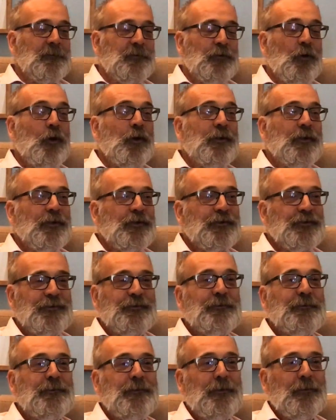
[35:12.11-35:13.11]
Join us
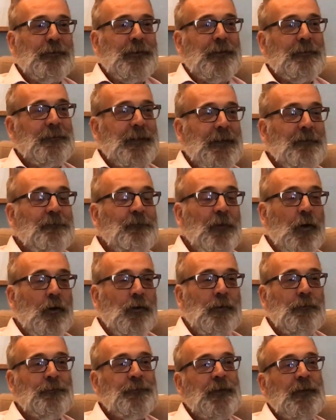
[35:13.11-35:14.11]
and you know, kind of get
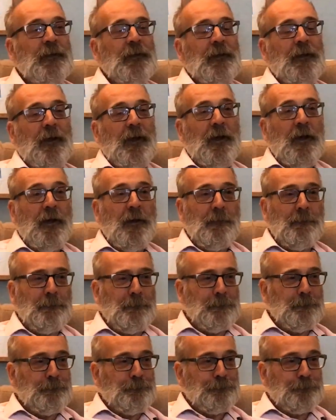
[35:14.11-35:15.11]
involved.
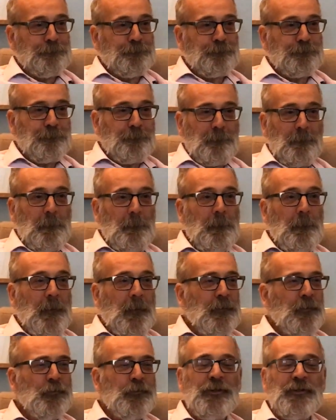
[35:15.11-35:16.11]
Um,
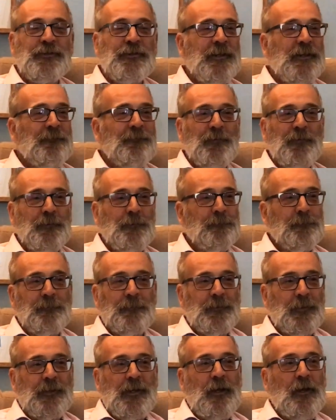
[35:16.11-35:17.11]
you're just here for the,
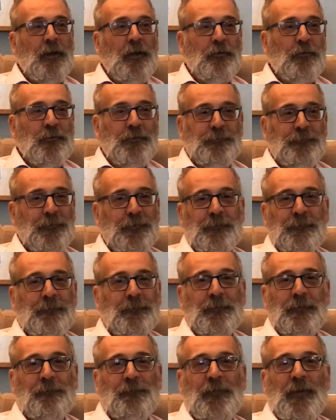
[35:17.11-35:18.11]
the colour and the,
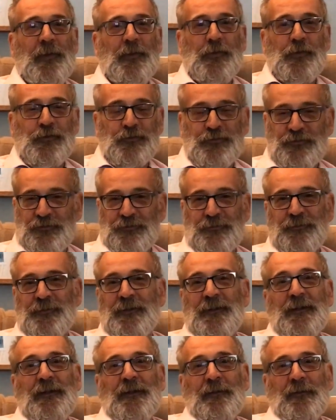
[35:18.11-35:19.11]
the feathers and
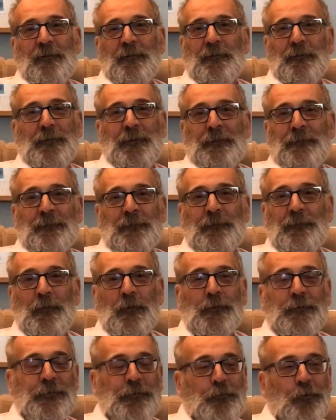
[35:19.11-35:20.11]
all the, the
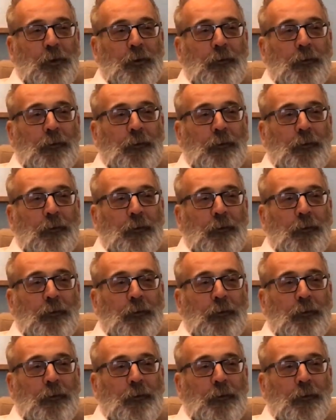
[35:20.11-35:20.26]
folder